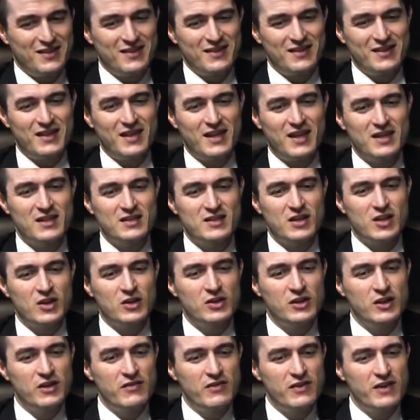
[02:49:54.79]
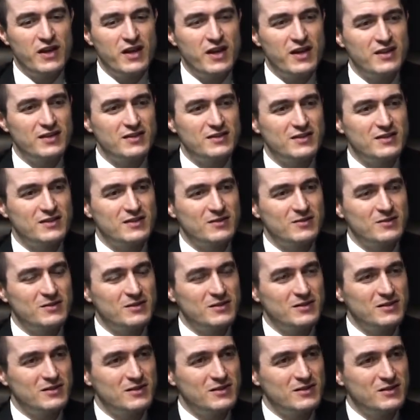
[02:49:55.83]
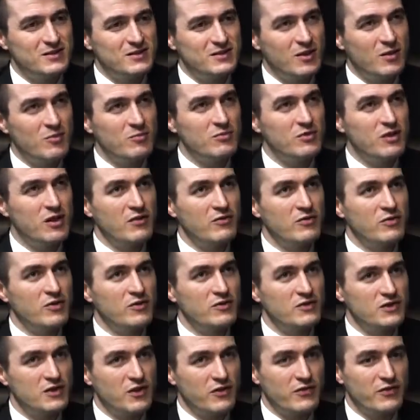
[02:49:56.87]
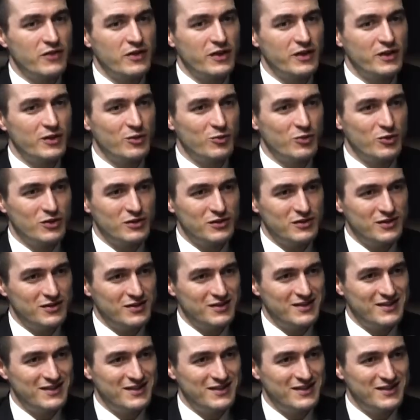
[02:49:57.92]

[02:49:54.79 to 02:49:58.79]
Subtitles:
that alleviates some level of suffering in the world.